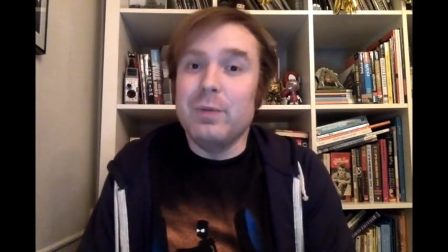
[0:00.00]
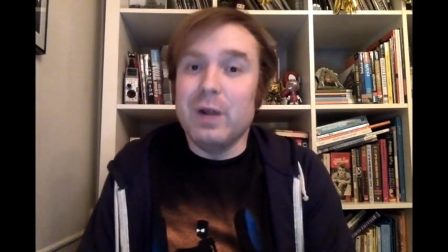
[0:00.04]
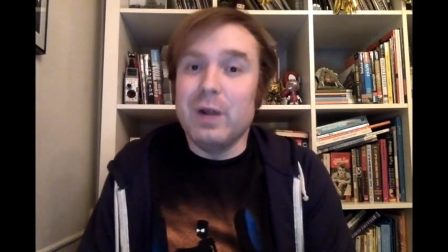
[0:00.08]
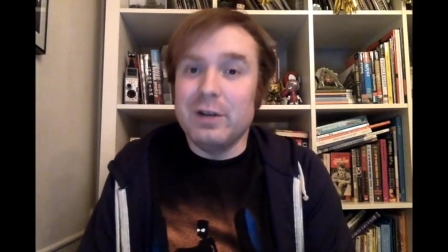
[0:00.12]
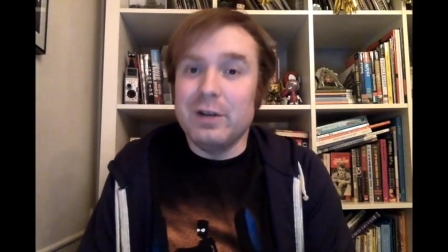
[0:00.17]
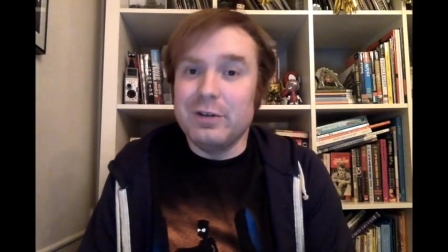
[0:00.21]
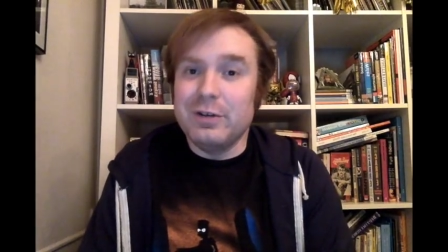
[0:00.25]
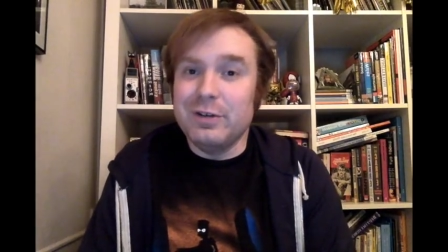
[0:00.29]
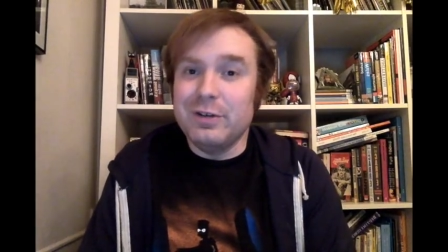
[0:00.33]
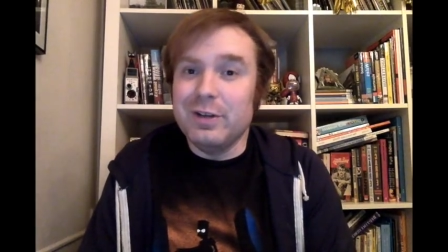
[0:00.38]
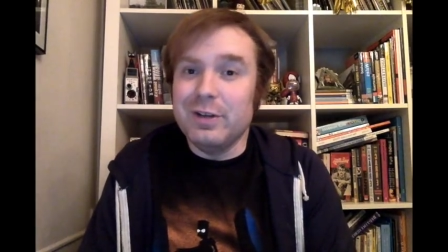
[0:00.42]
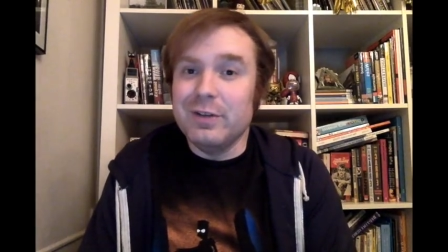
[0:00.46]

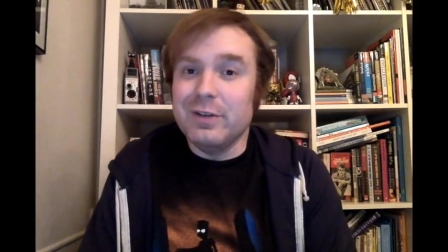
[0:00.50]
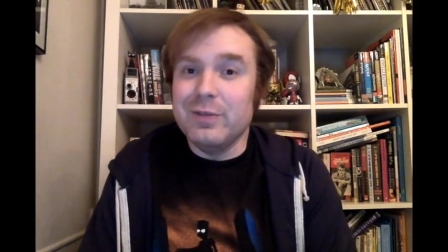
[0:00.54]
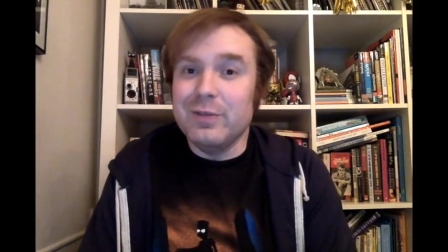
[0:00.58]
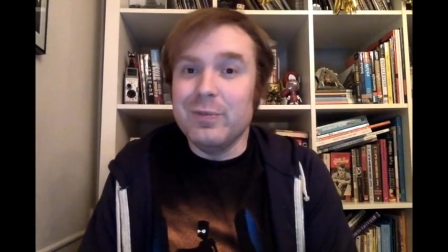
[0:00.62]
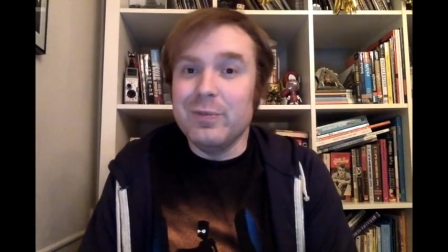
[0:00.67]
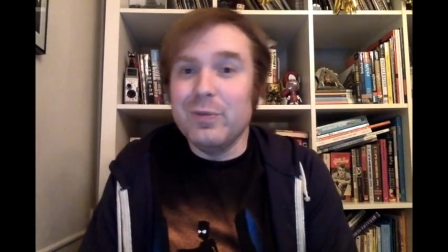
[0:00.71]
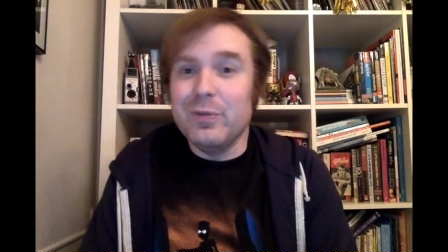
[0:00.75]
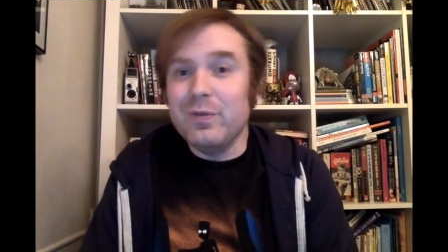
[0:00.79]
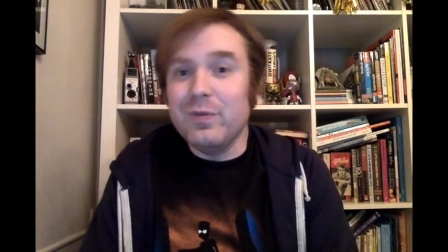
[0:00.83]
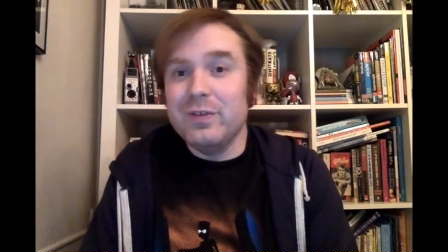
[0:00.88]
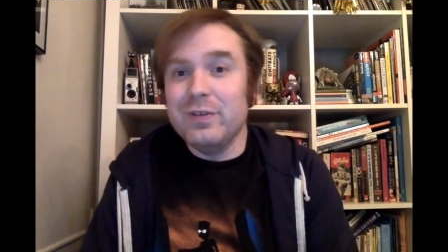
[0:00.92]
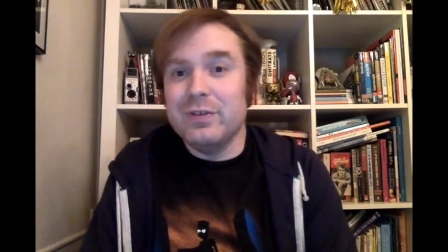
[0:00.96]
watching tons of
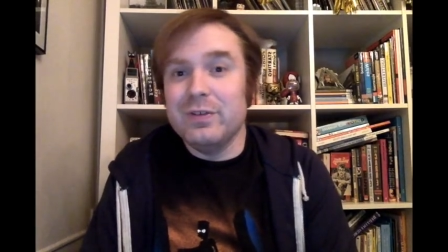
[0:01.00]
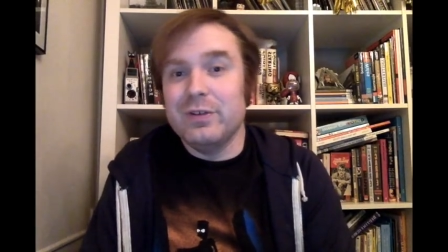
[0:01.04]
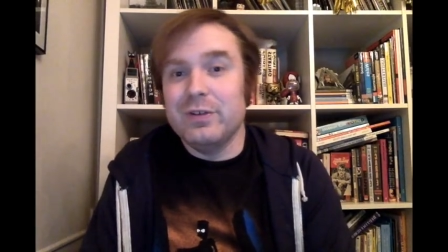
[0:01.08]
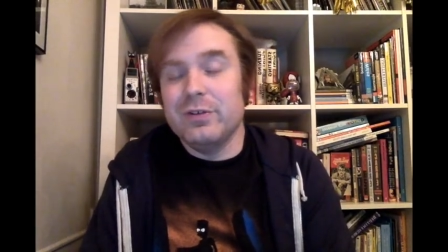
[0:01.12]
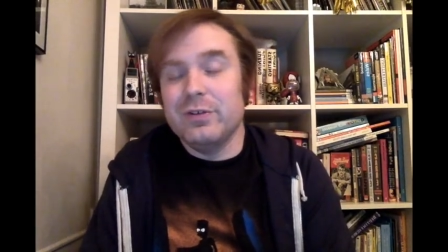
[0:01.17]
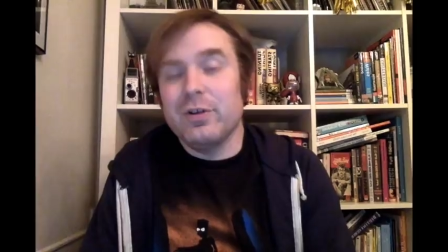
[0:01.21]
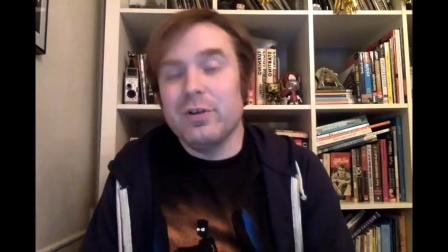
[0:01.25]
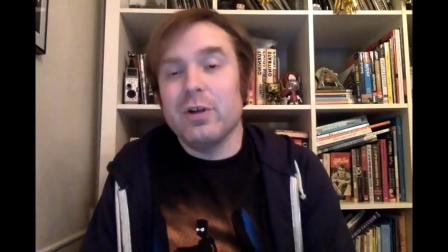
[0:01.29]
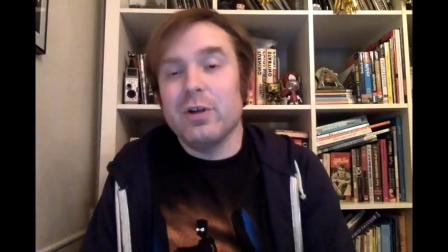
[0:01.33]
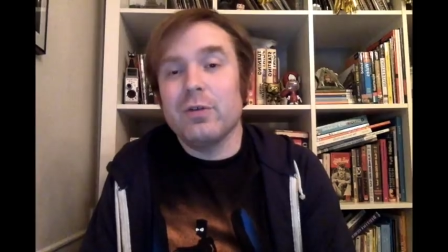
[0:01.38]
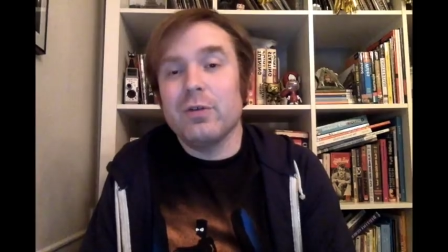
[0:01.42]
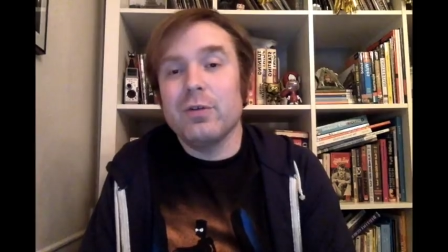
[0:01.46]
movies in a
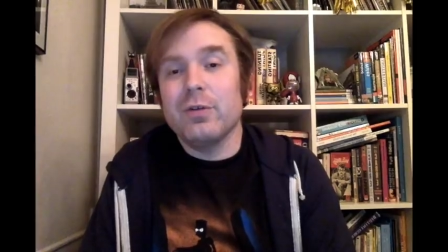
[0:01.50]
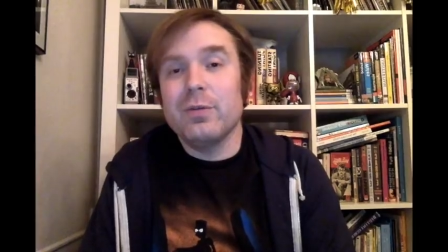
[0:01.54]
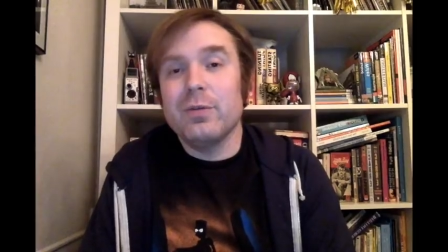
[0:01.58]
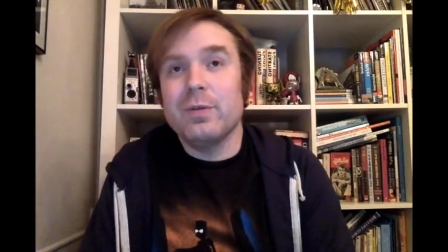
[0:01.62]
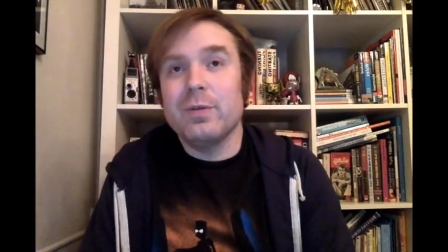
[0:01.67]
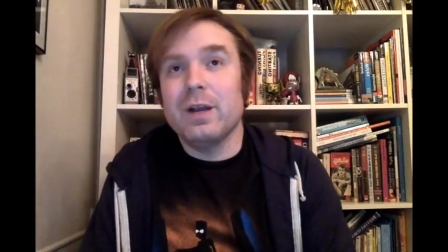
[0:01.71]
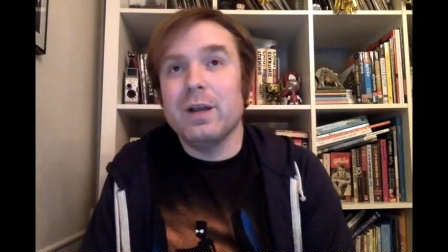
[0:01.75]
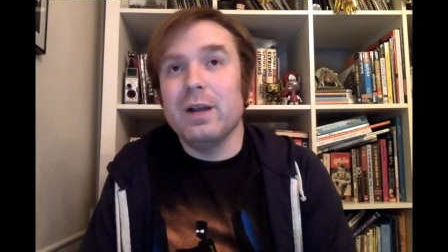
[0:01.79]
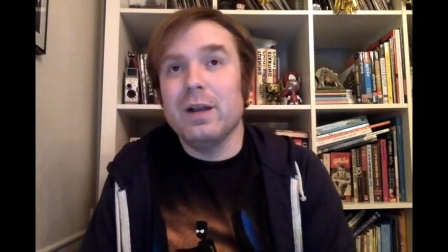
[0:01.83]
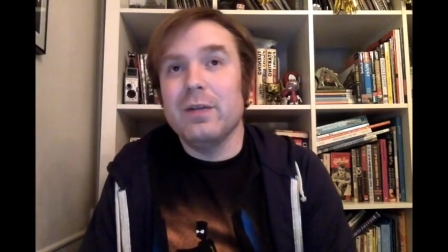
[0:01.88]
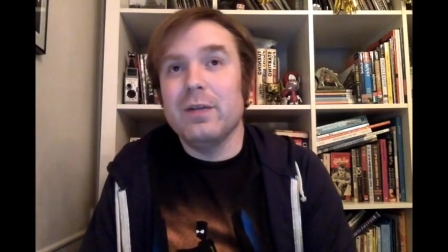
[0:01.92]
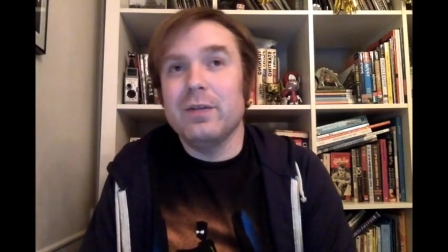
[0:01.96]
dark room
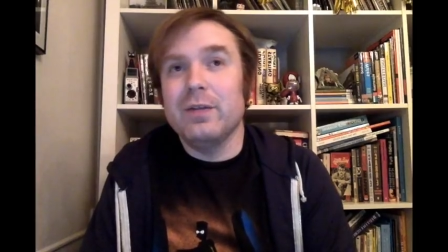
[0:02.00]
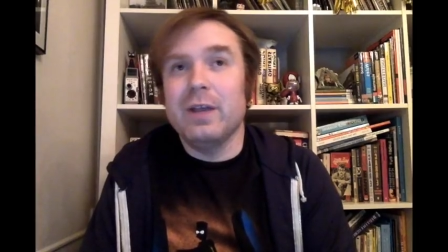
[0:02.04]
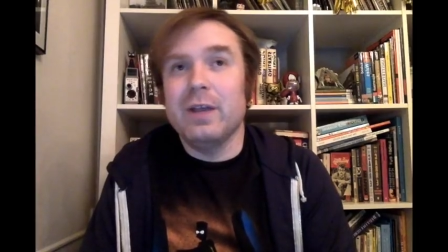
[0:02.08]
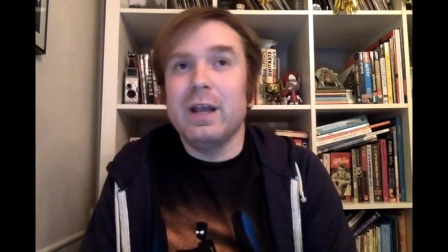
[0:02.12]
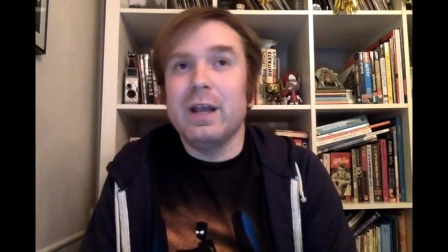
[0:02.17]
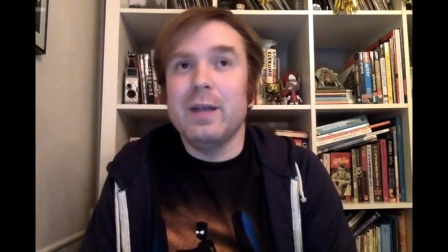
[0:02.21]
kind of say,